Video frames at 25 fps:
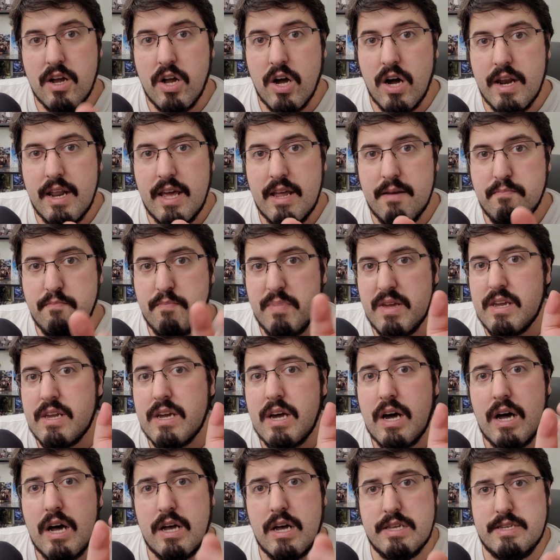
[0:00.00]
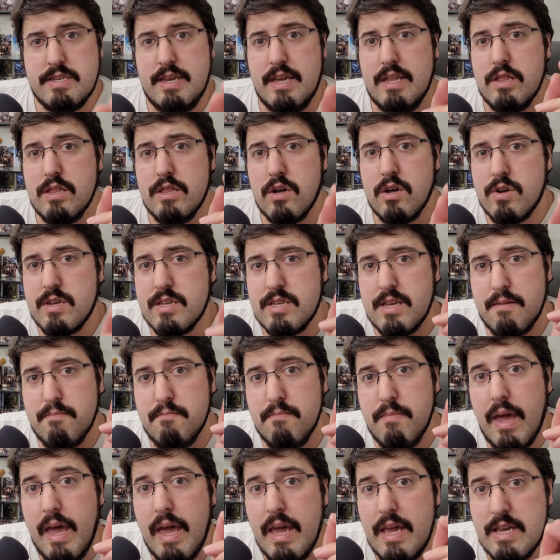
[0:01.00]
on it because it looks
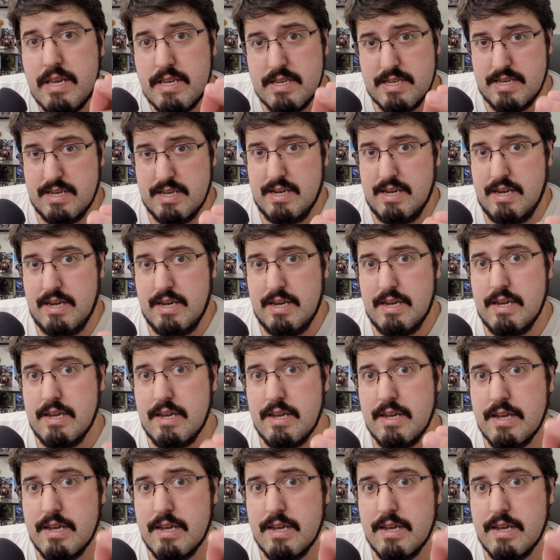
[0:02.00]
amazing.